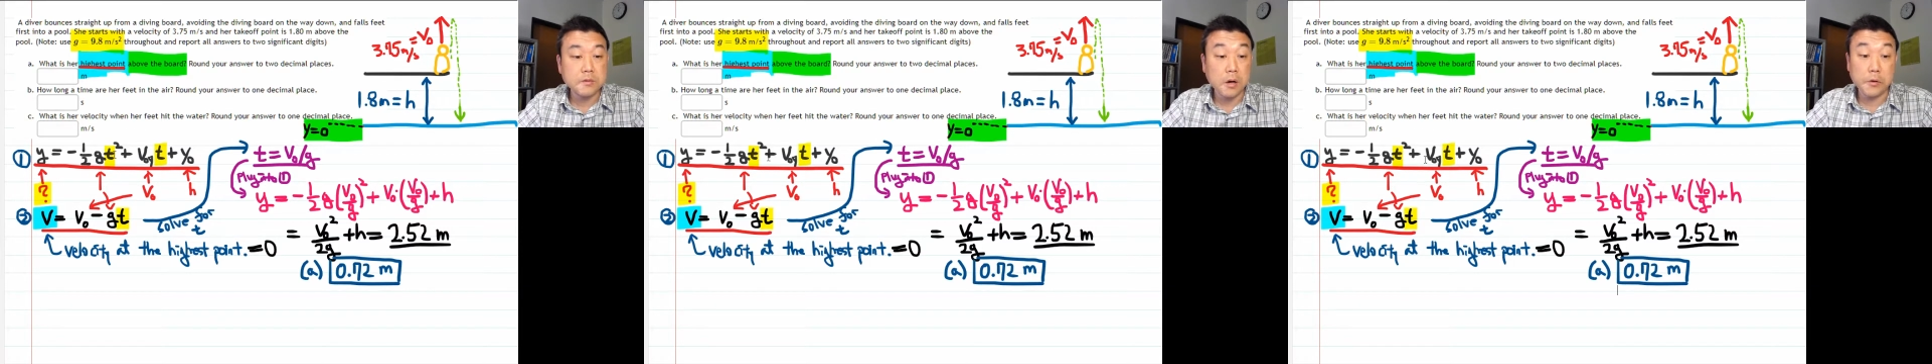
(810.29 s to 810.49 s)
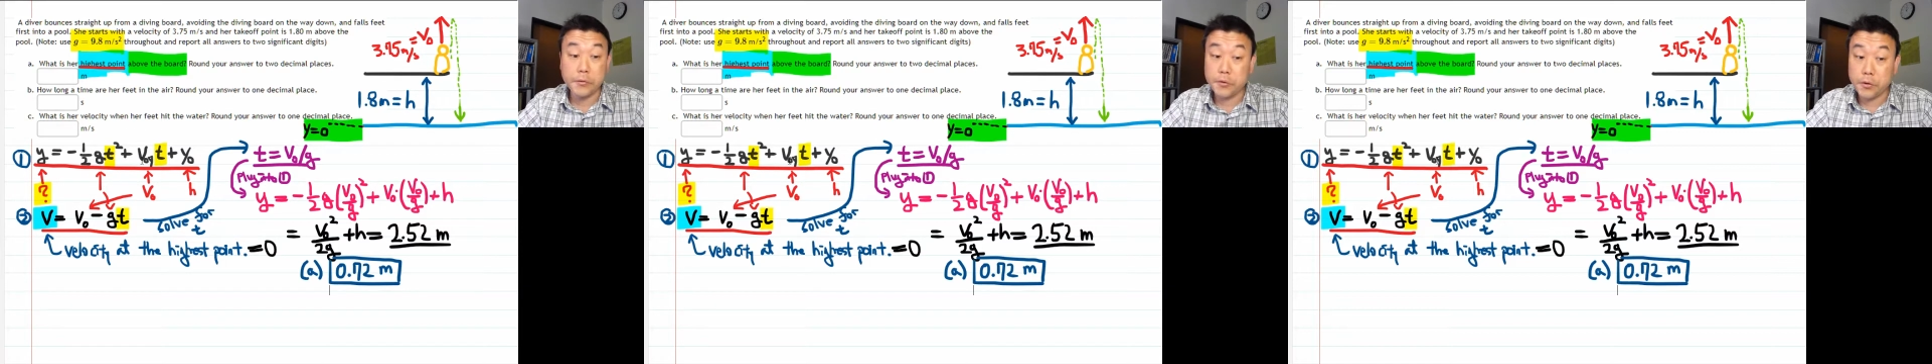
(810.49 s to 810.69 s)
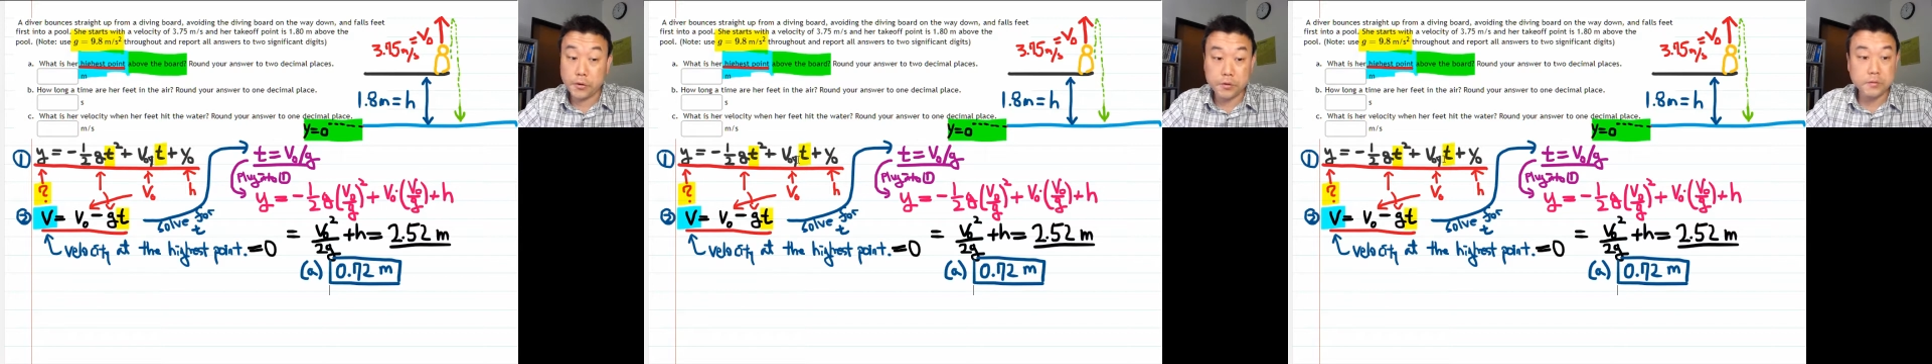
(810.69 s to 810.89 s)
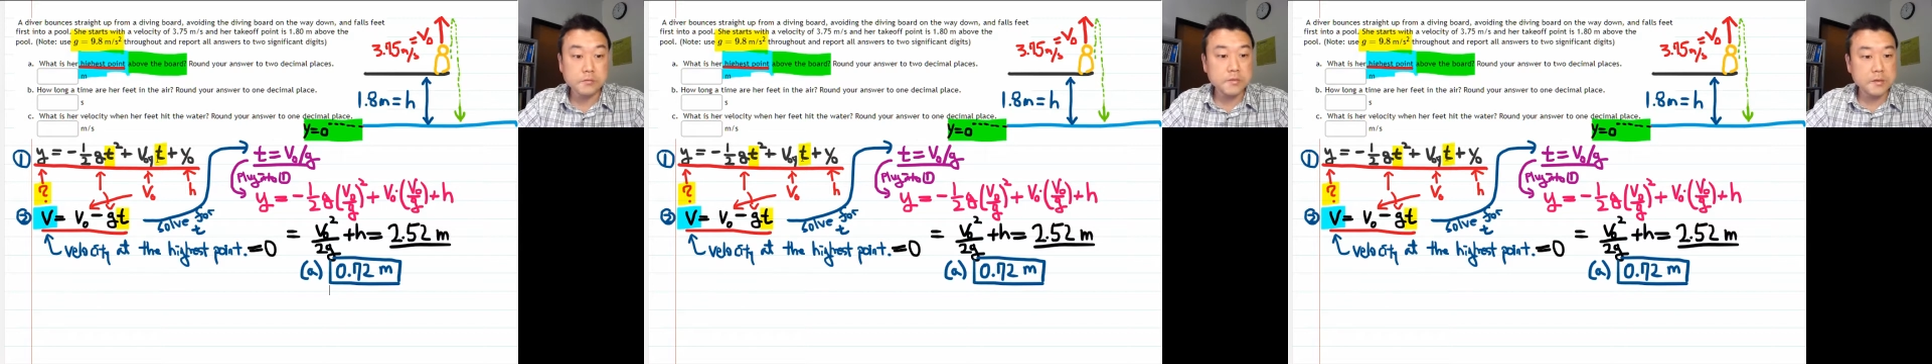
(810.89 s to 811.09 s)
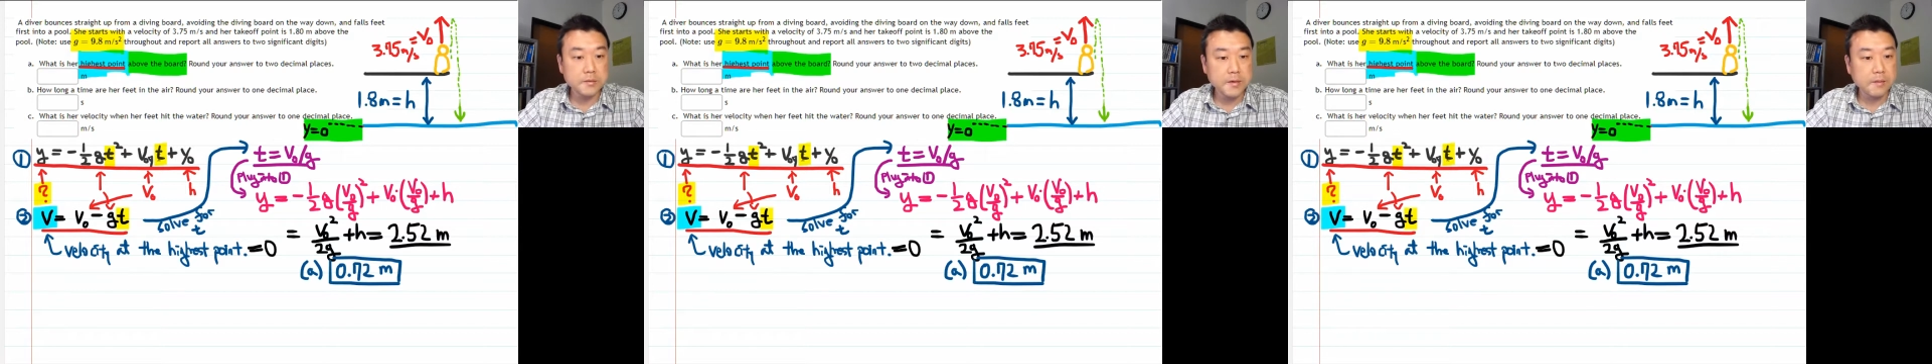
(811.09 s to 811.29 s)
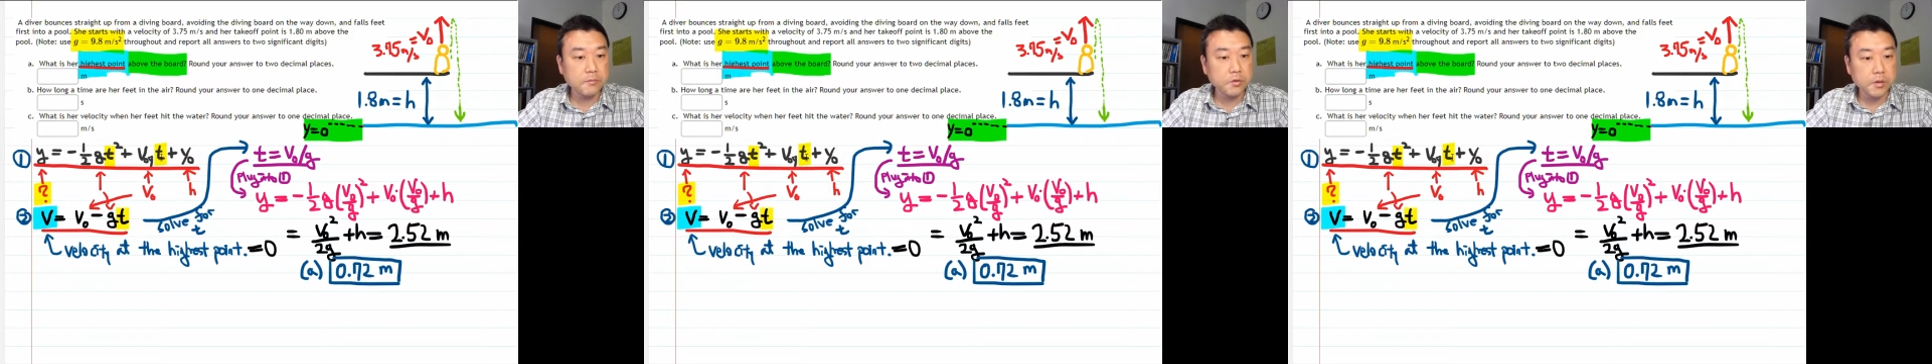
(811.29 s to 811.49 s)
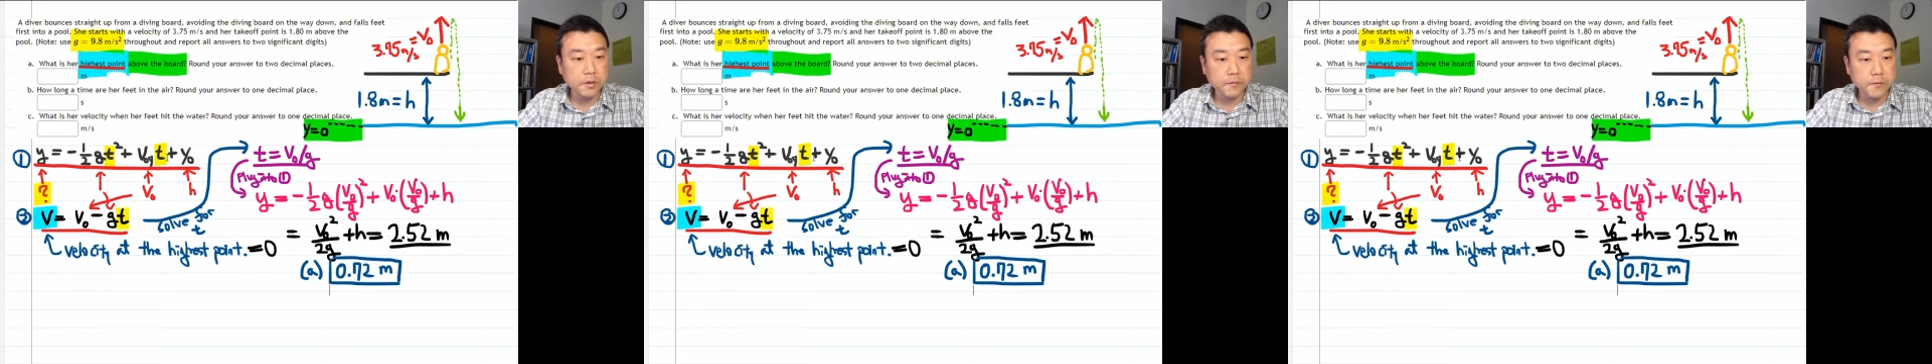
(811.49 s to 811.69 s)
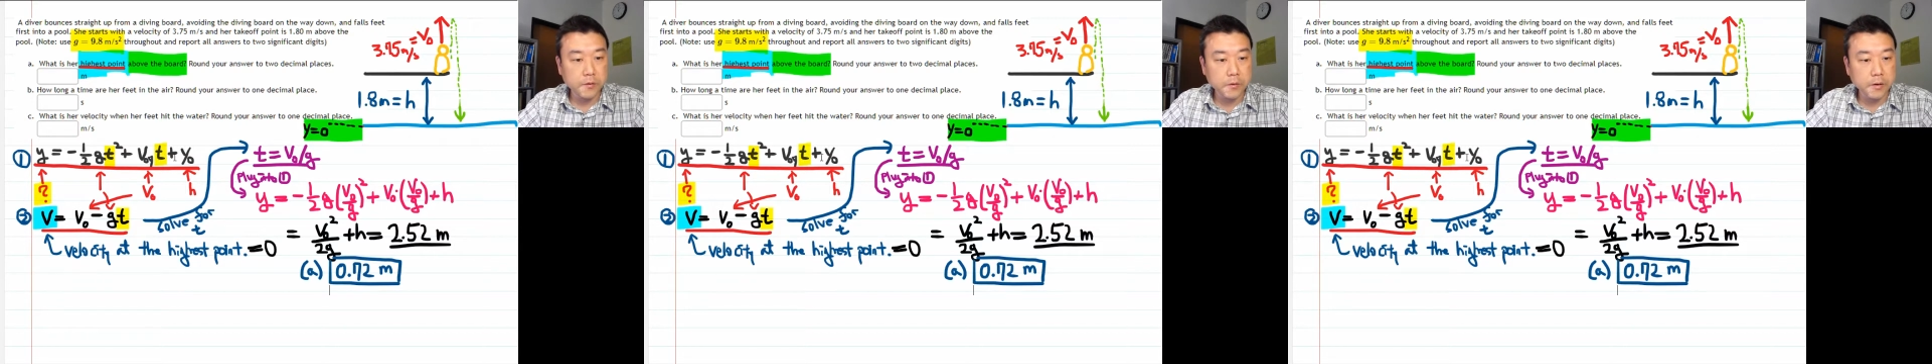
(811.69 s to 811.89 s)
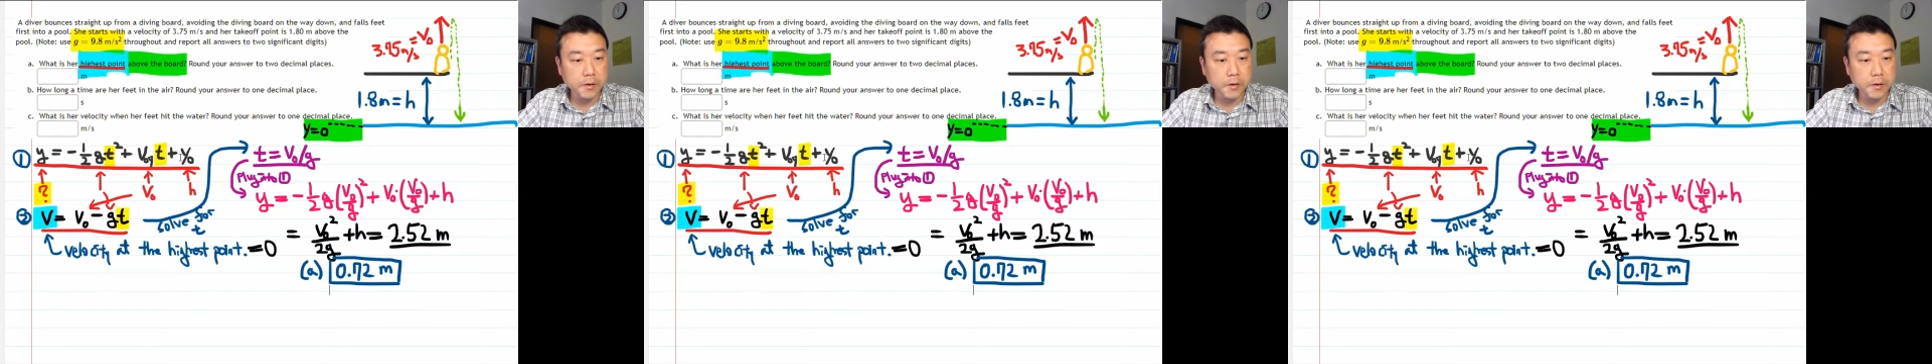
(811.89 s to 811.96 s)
unknown since I'm looking for